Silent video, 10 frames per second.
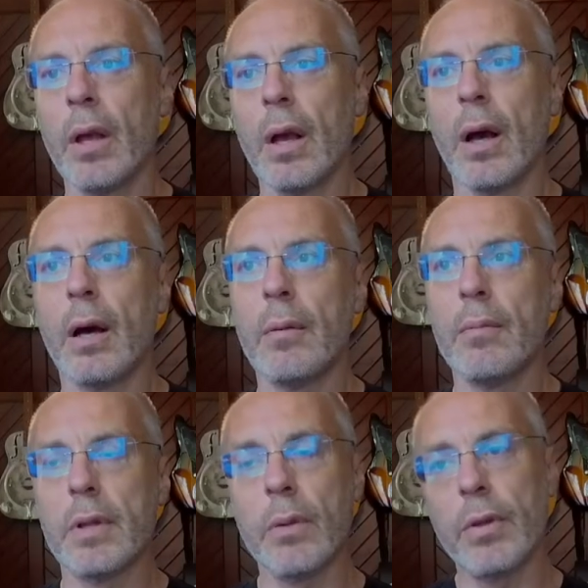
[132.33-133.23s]

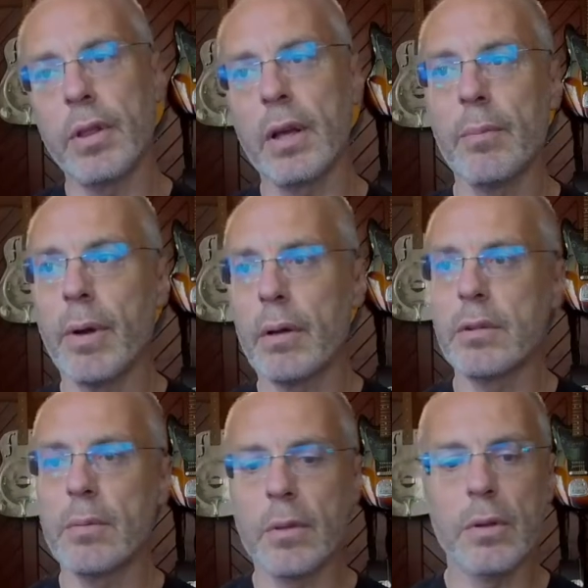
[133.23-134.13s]
And then we think about
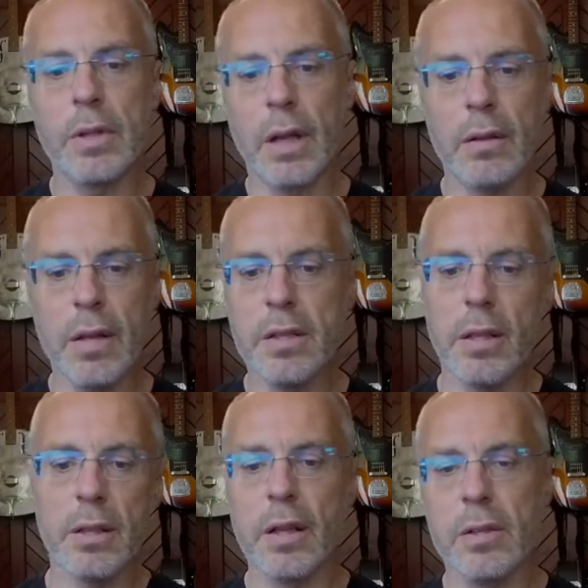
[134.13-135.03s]
some of those kind of easy
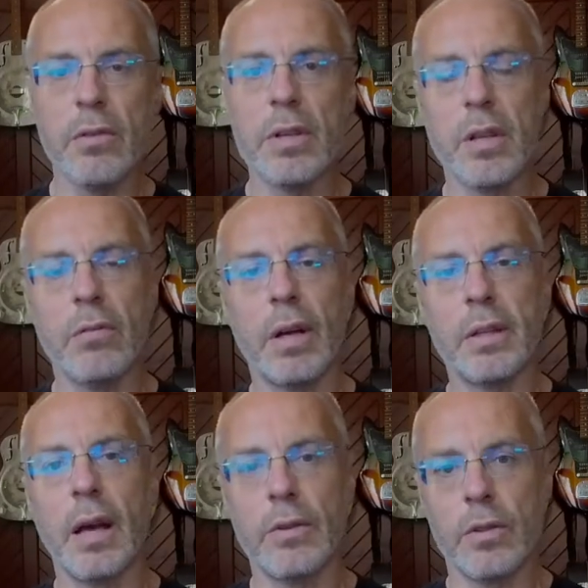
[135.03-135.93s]
things that are easy to write
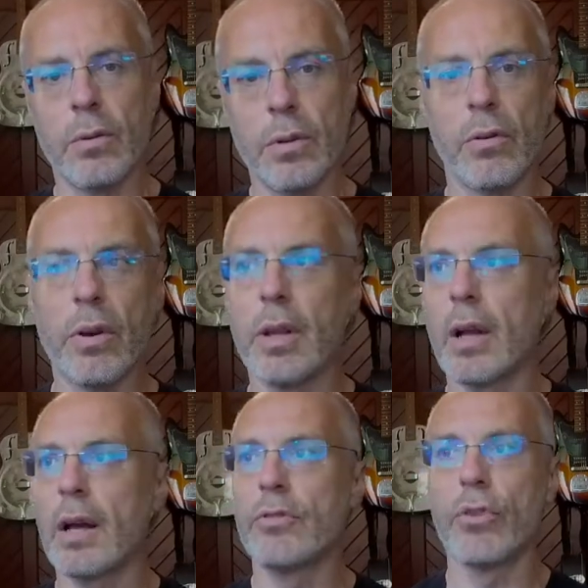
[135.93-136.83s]
down. So they're on here
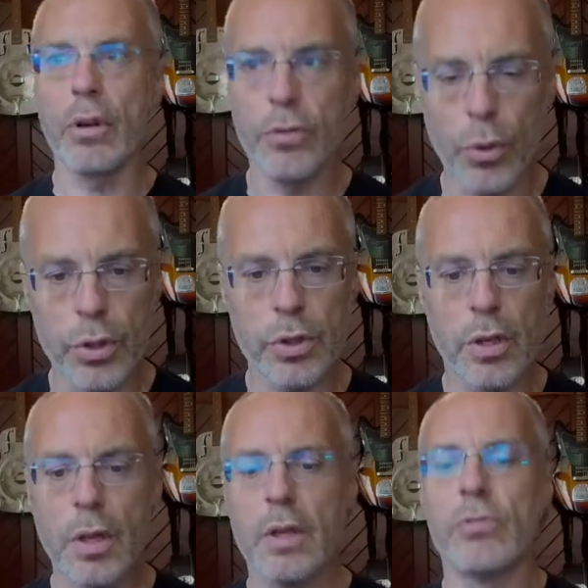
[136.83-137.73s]
like drug of choice.
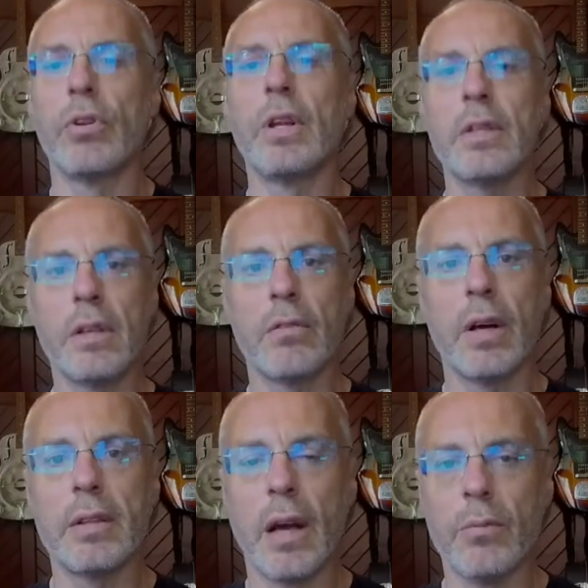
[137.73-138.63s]
It's really easy to
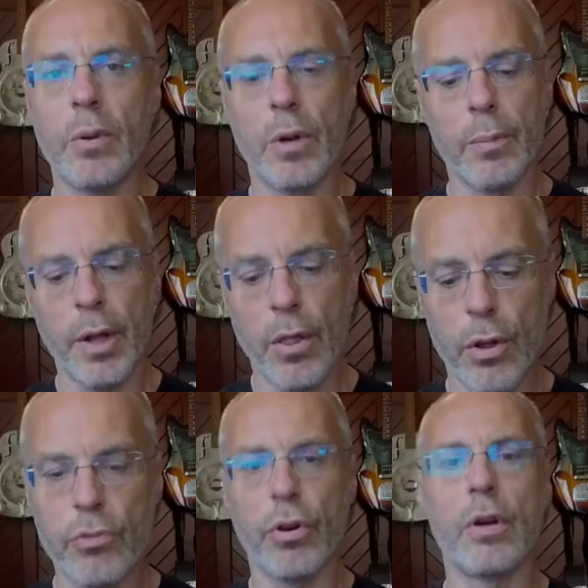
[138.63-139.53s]
write down. We want to be
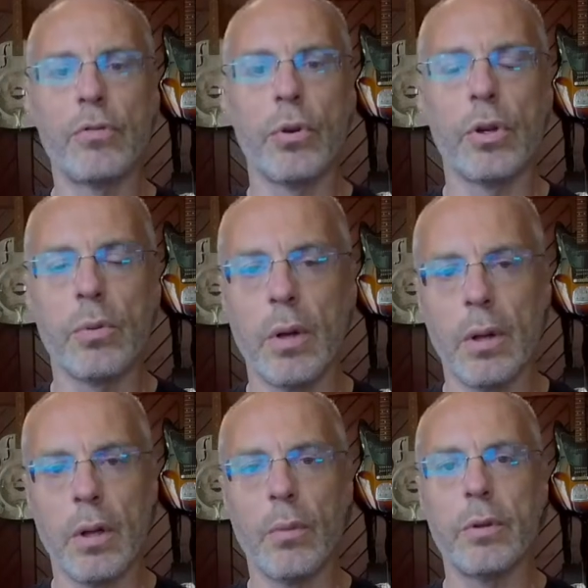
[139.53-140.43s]
the drug of choice.
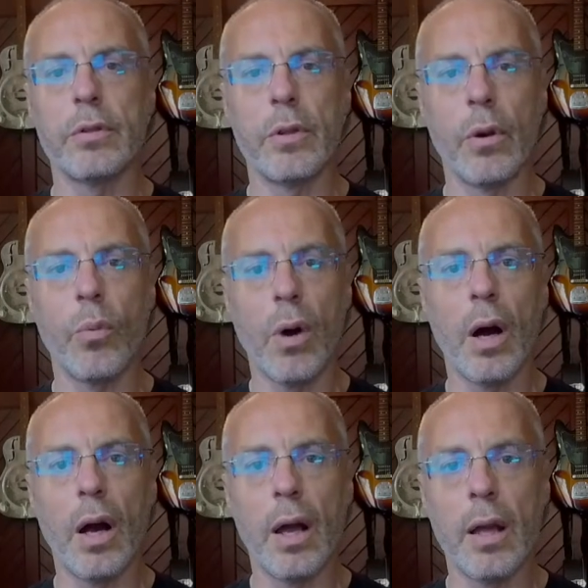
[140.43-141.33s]
Well, I want to know
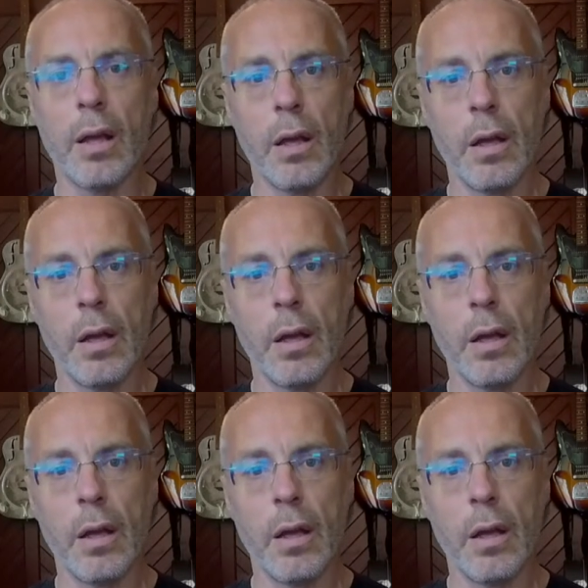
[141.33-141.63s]
why